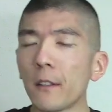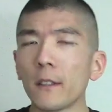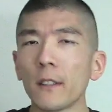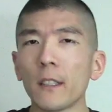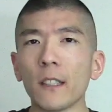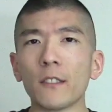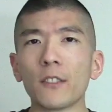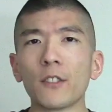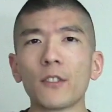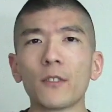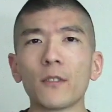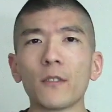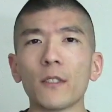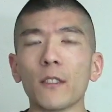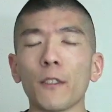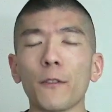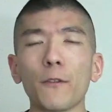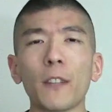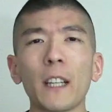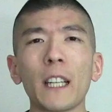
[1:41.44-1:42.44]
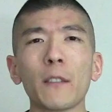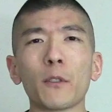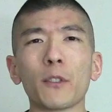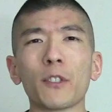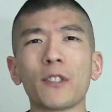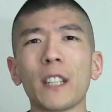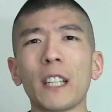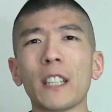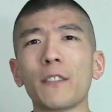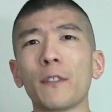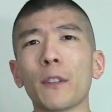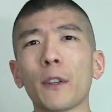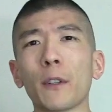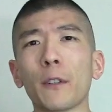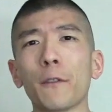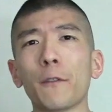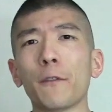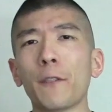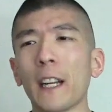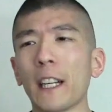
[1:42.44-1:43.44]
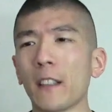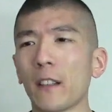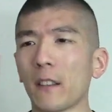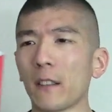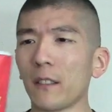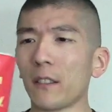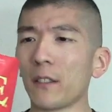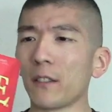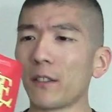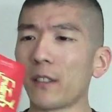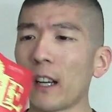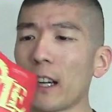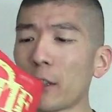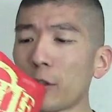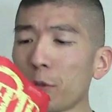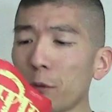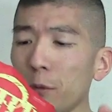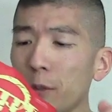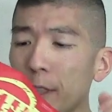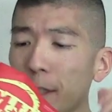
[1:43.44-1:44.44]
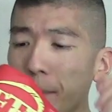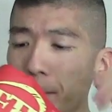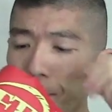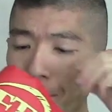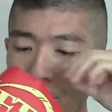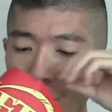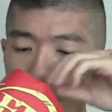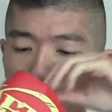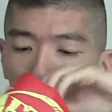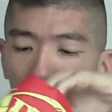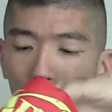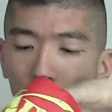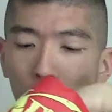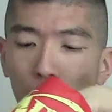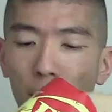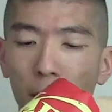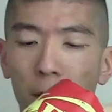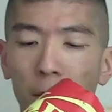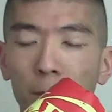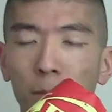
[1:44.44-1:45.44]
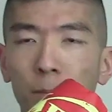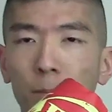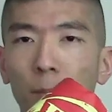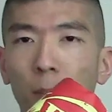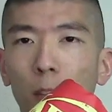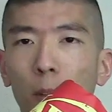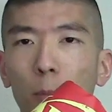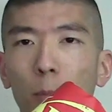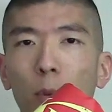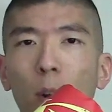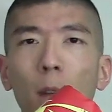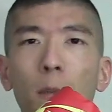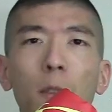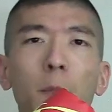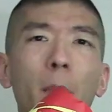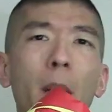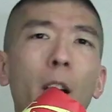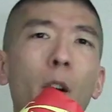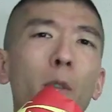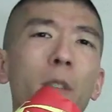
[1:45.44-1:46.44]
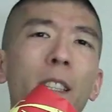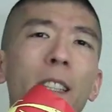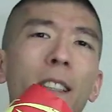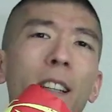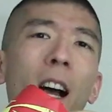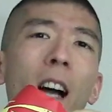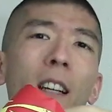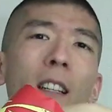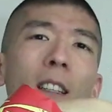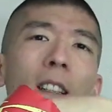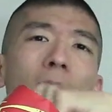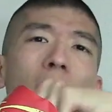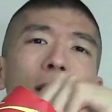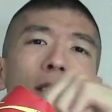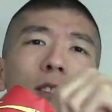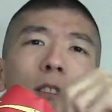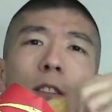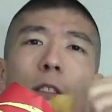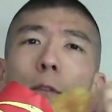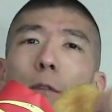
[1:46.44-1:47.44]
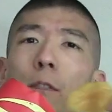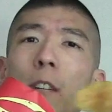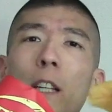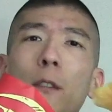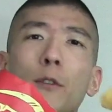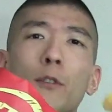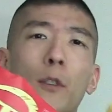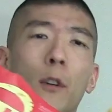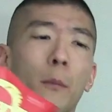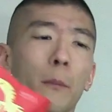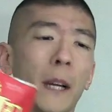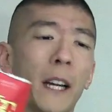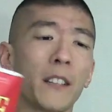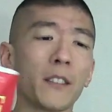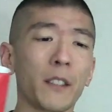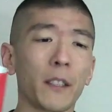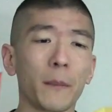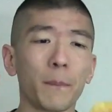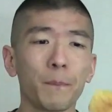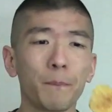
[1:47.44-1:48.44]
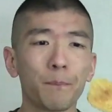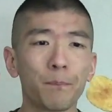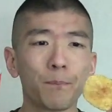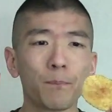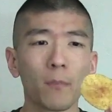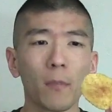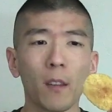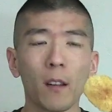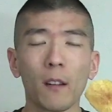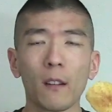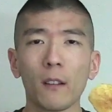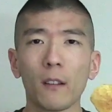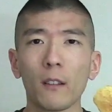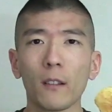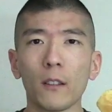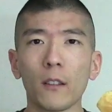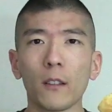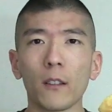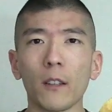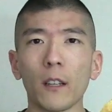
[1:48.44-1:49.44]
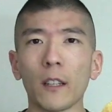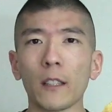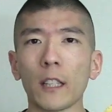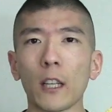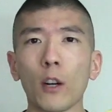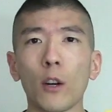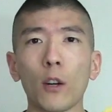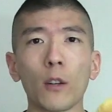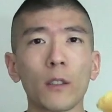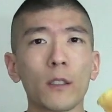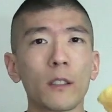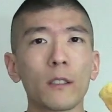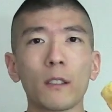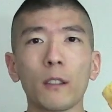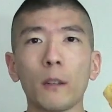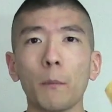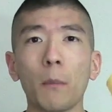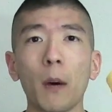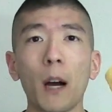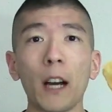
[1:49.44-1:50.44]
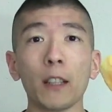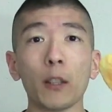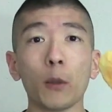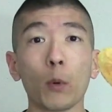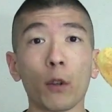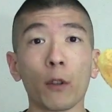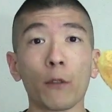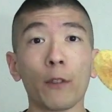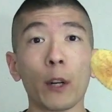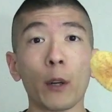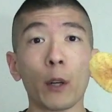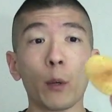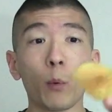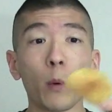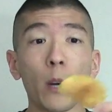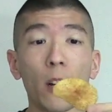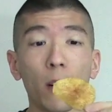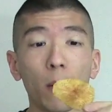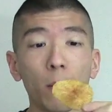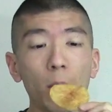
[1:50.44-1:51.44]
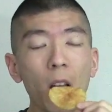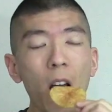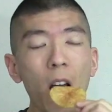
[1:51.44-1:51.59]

It's The flavor stays very faint on this actually. Probably my only knock against it, the flavors are amazing and they all combine to work very well.